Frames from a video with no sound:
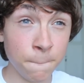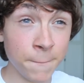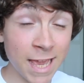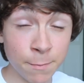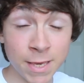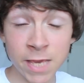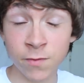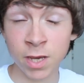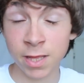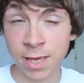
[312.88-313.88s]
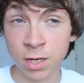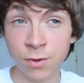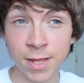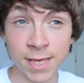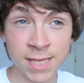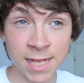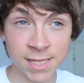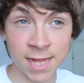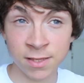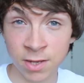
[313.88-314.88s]
Maybe even including
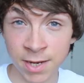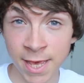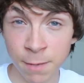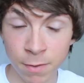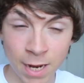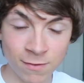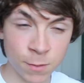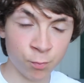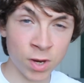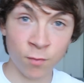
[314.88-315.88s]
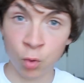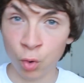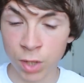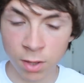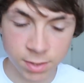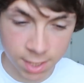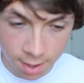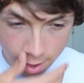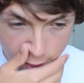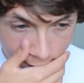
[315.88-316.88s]
Saturday and Sunday, but I have to pre-record those
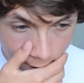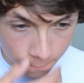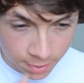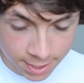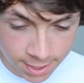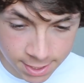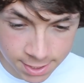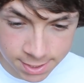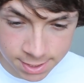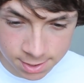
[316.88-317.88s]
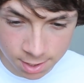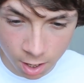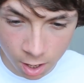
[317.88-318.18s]
because